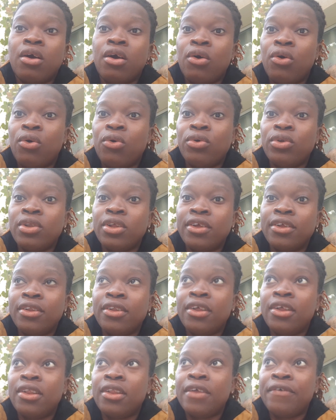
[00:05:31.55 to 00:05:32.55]
out
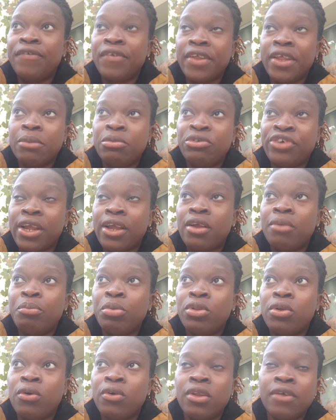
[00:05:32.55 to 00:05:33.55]
the flame, try and
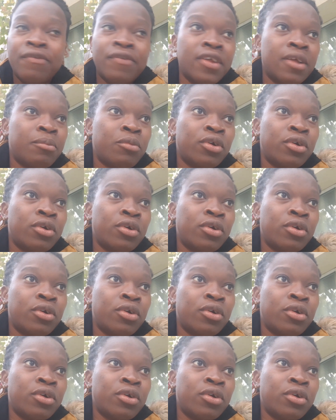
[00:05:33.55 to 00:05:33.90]
put out the flame.